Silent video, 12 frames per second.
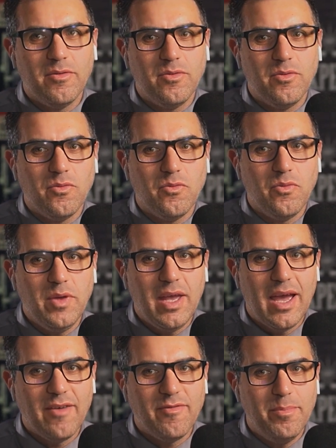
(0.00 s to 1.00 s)
we
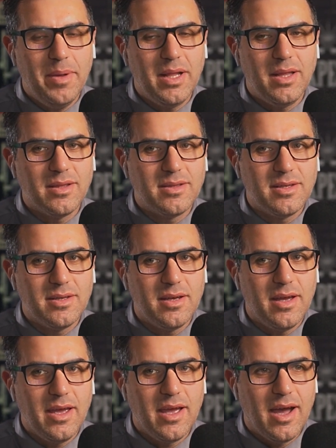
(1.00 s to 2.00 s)
have built
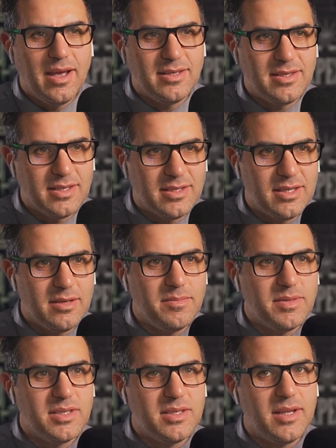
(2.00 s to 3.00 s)
AI
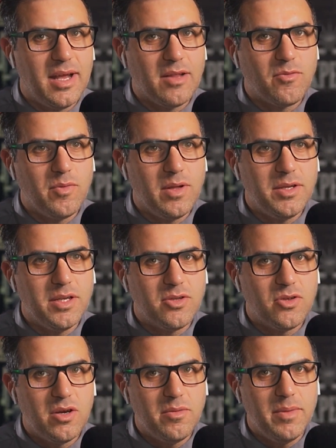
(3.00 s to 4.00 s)
systems that will
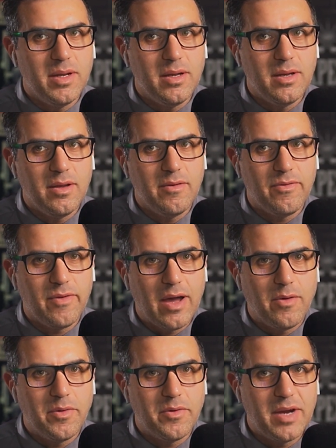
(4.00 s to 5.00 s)
determine if
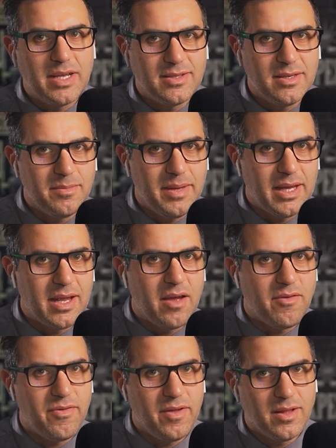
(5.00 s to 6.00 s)
our resume get
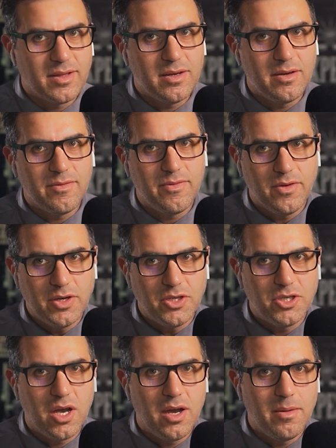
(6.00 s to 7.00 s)
filtered for a
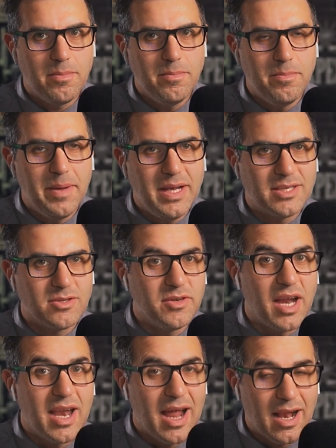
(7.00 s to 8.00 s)
job based on
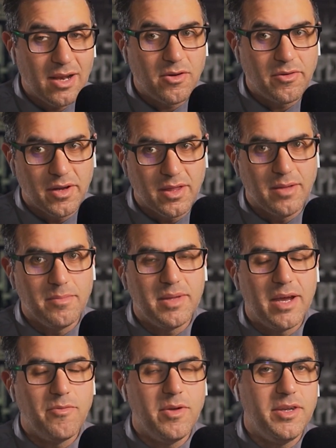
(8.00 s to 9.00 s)
an algorithm
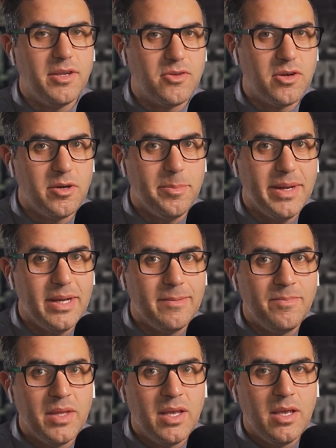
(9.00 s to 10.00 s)
that will determine
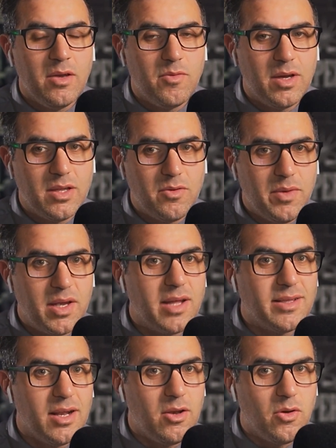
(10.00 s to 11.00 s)
whether we
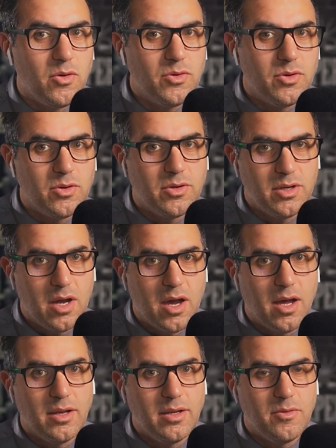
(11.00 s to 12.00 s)
get a loan or
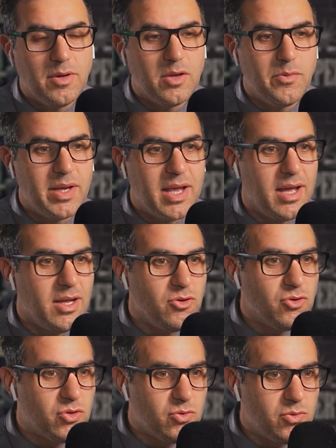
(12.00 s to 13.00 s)
not, whether we get
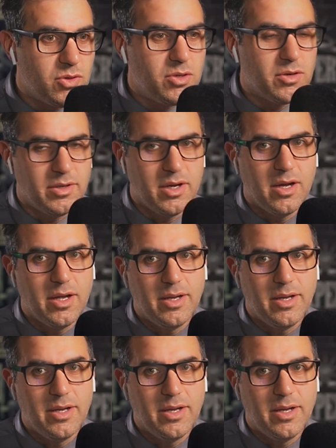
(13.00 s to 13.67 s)
insured or not,